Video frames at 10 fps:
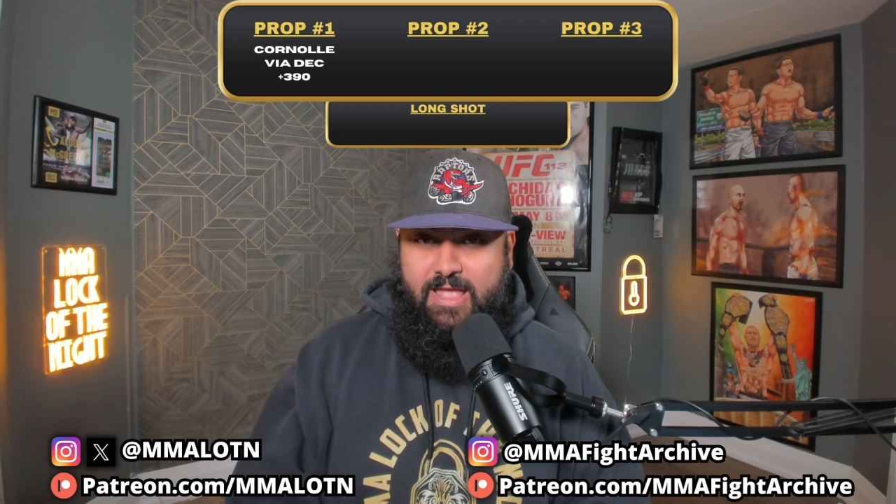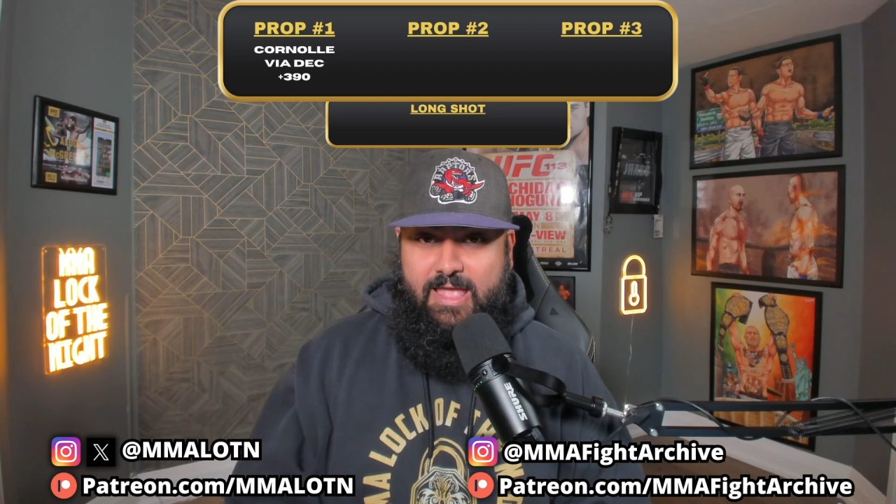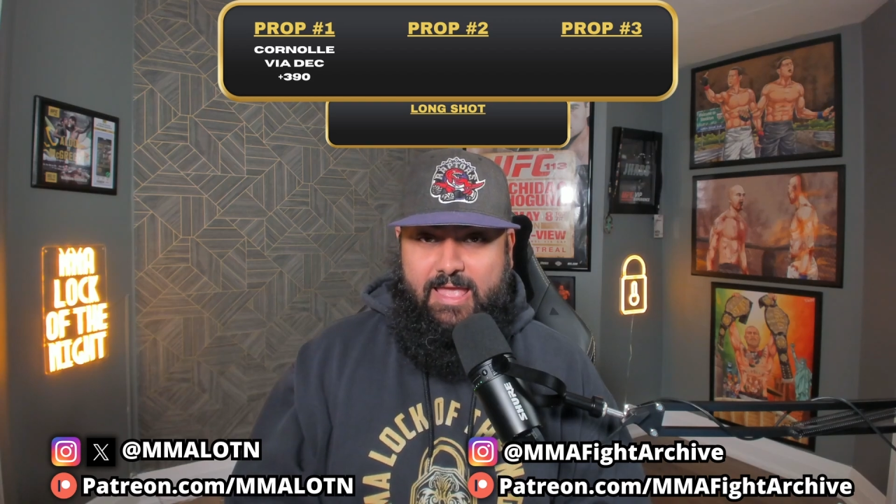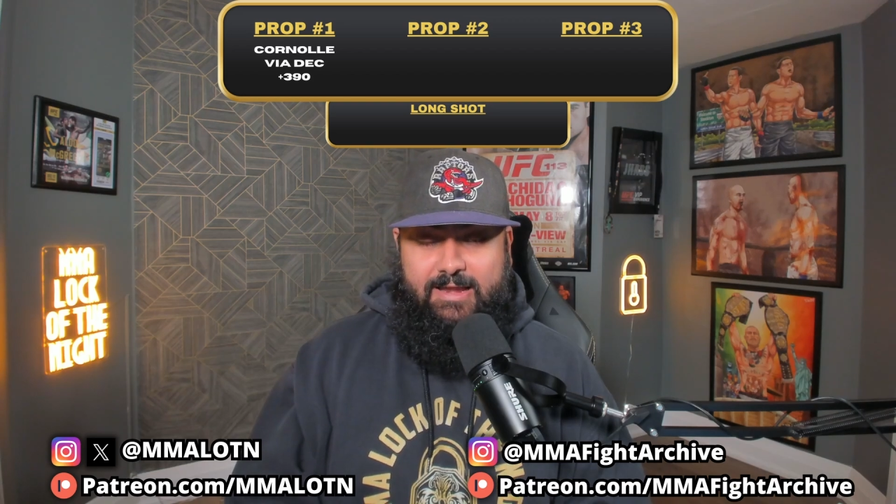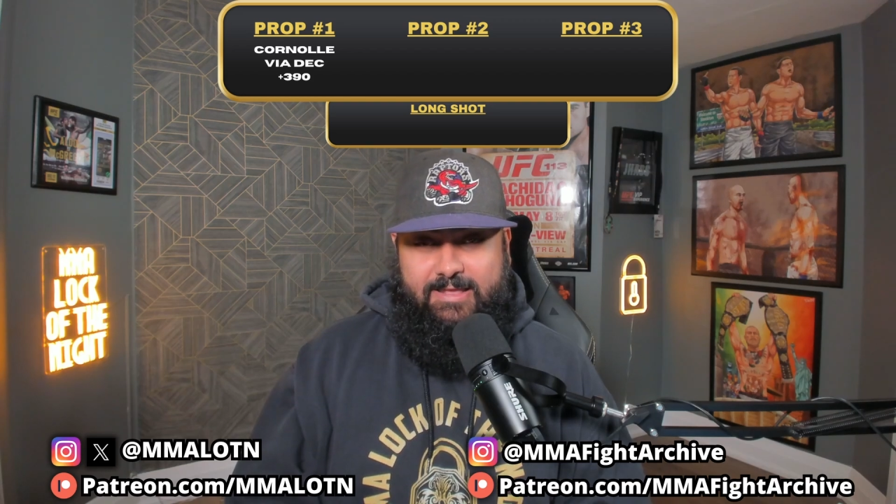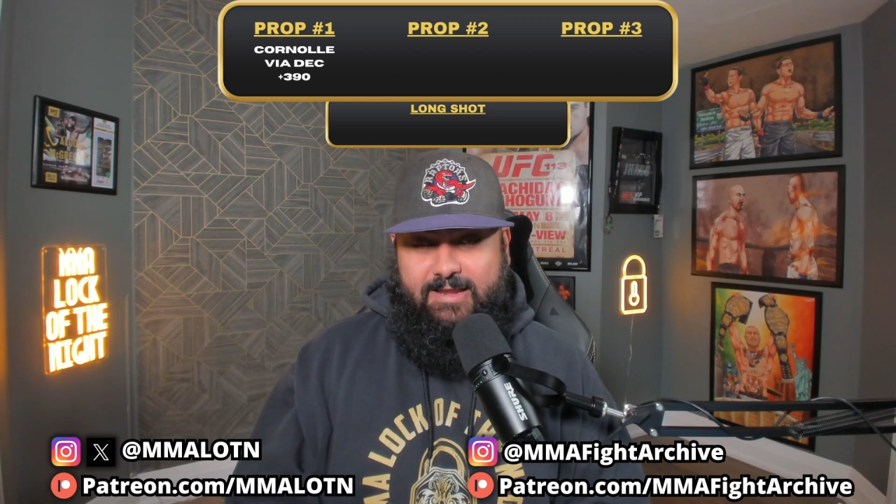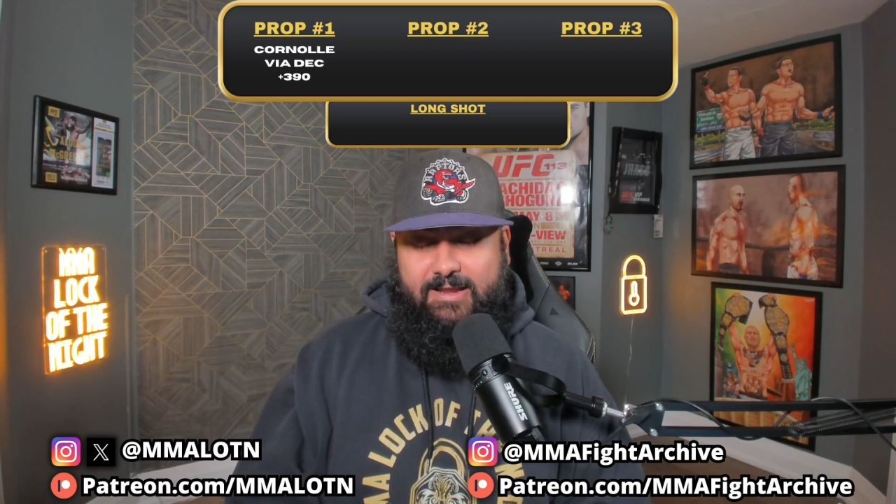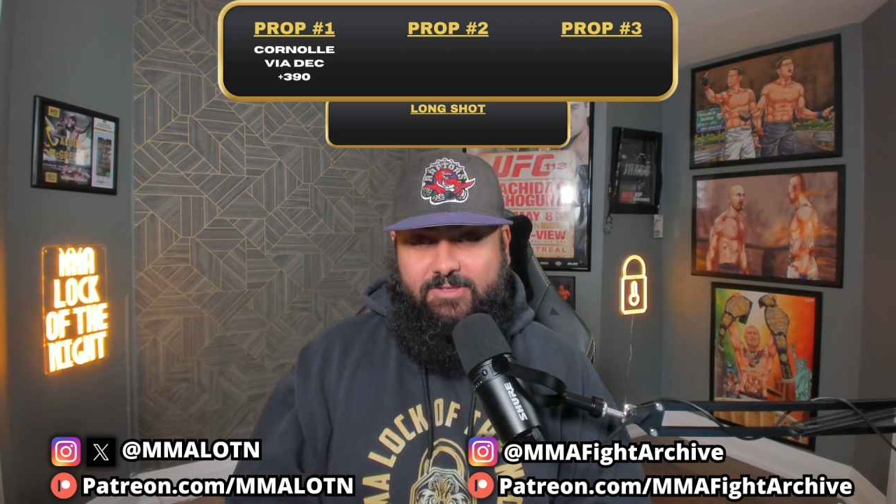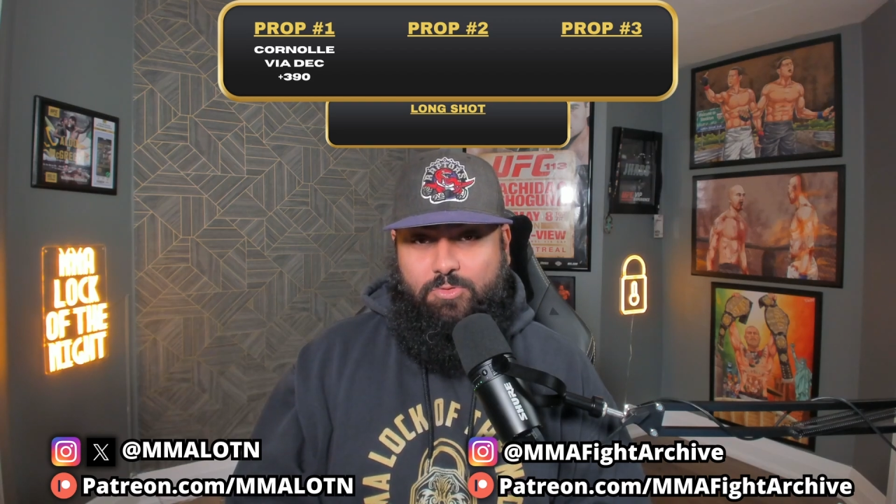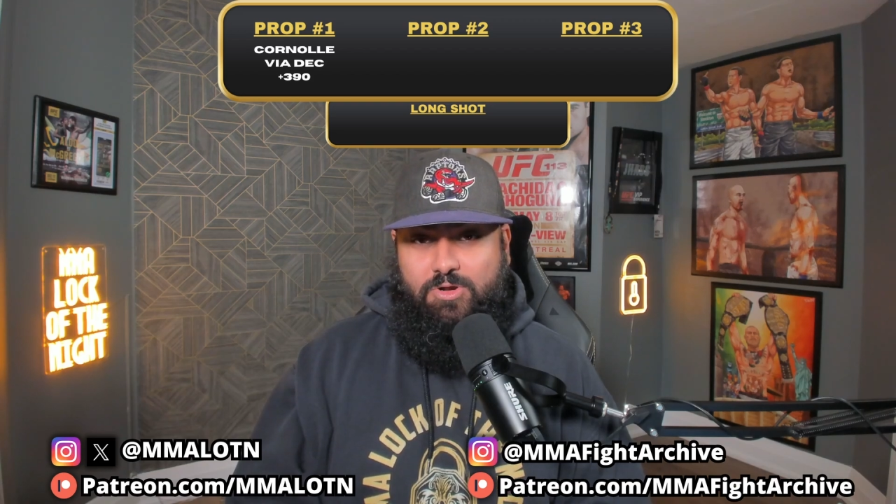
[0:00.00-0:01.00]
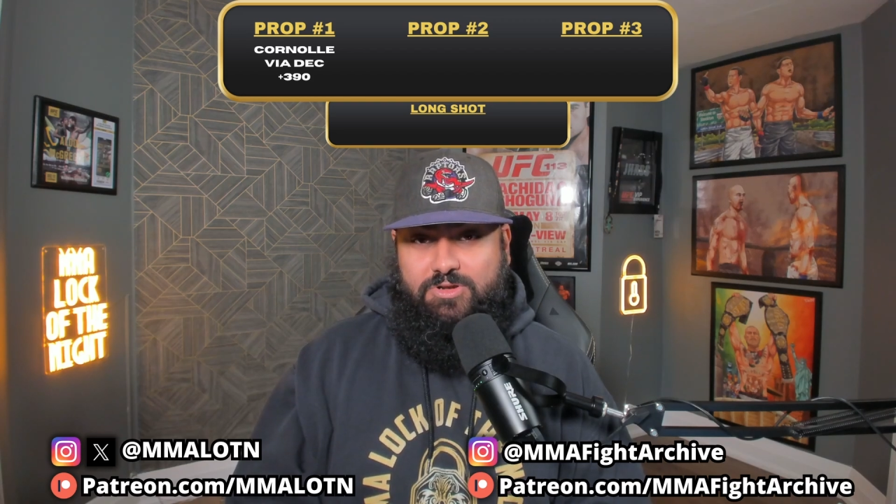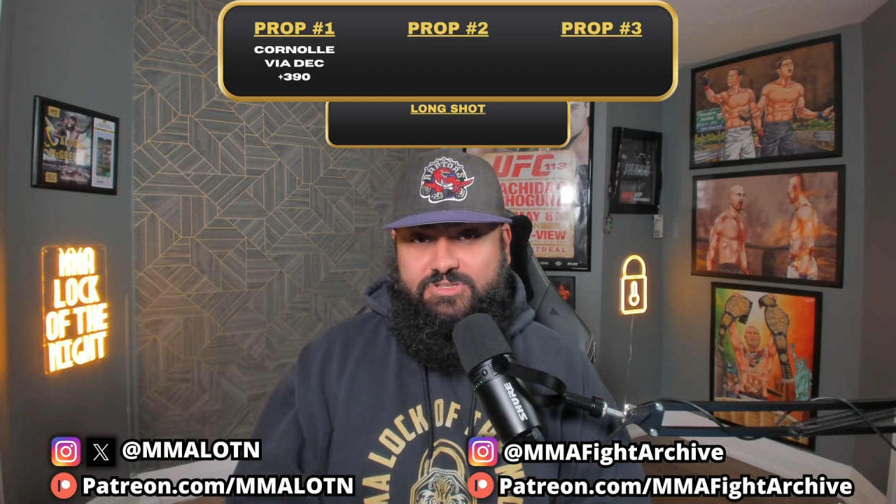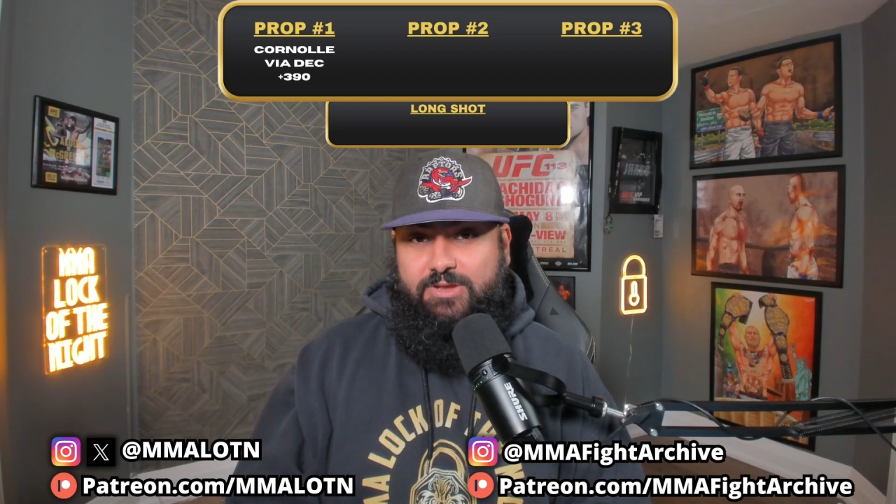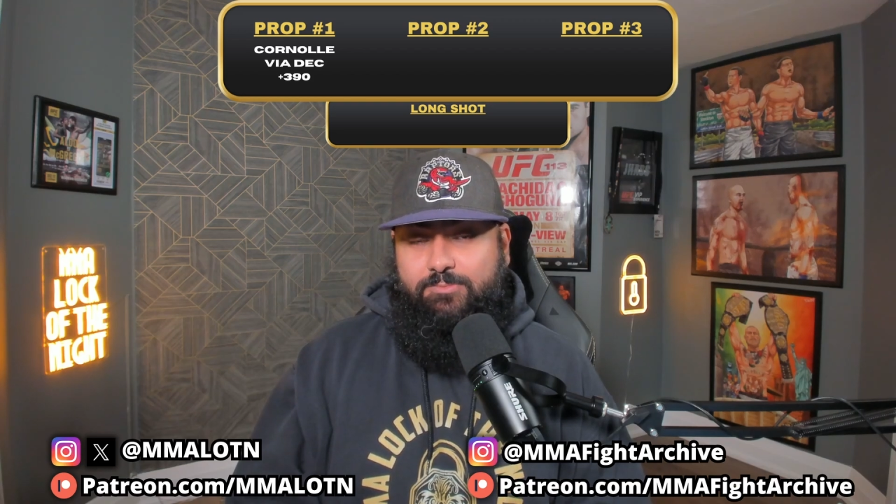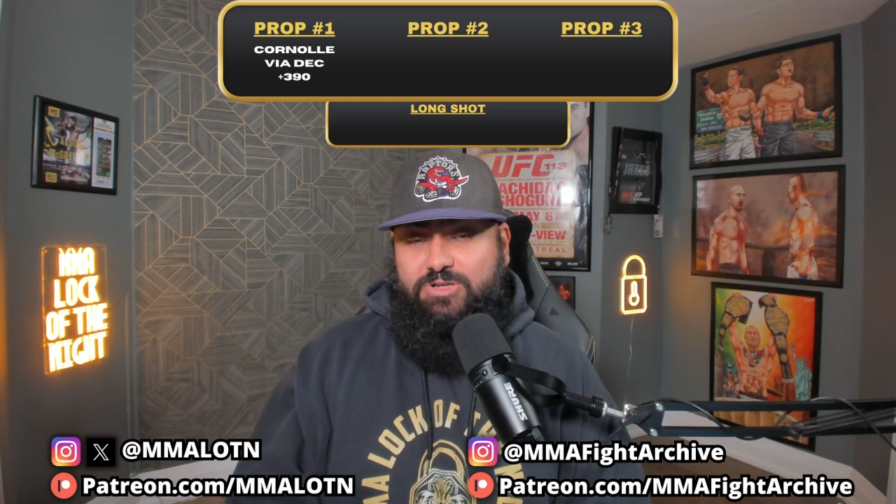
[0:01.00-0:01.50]
And again, I think we're going to
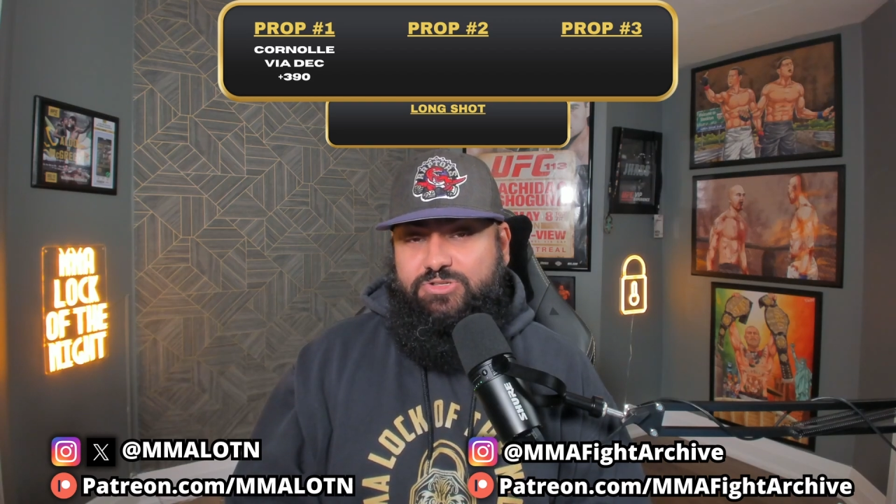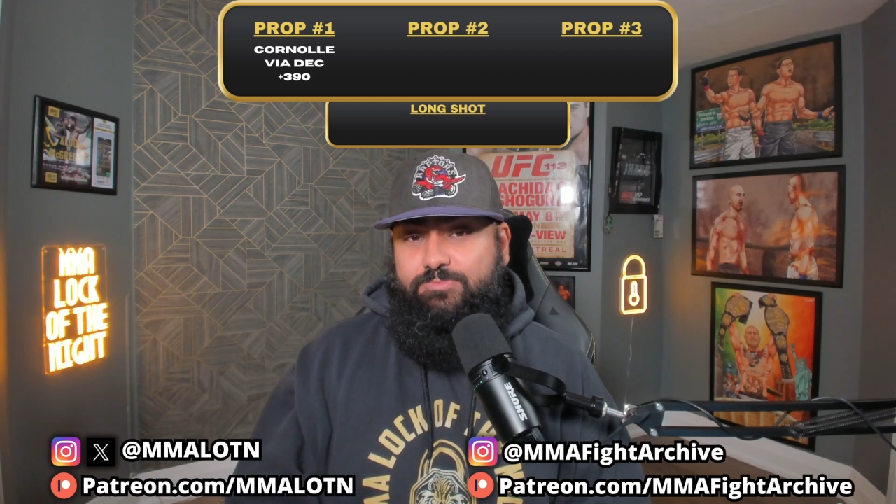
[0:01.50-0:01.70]
see a much